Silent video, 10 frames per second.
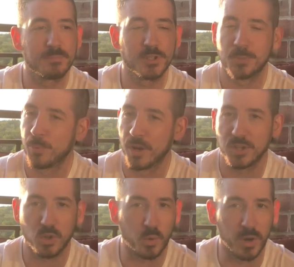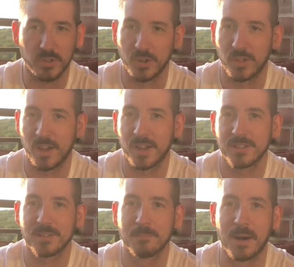Just put a quick little
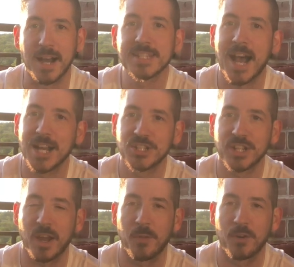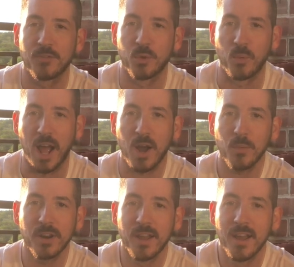montage together of the
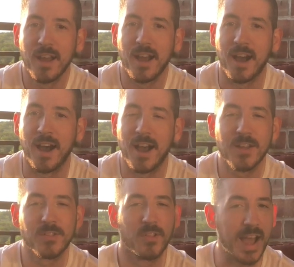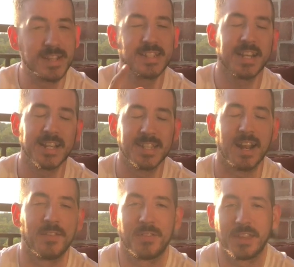round. The last thing I said
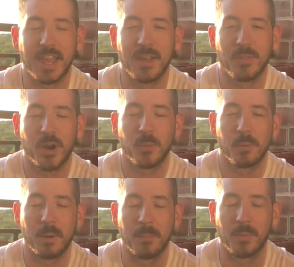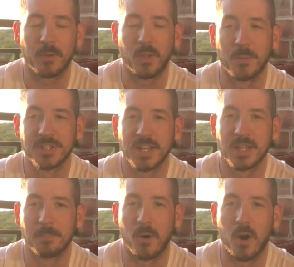on the end there when my mother-in-law was hitting
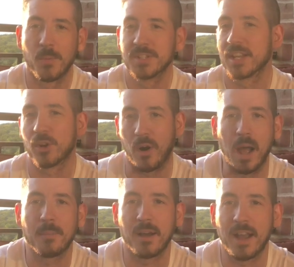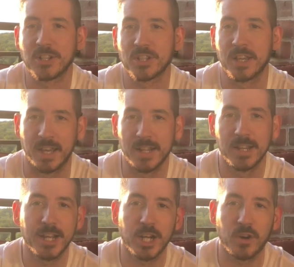the ball was that Grandma actually hit it
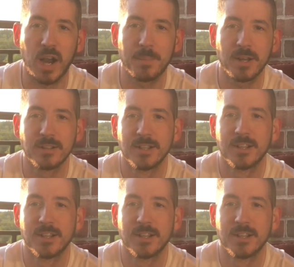like a grandma.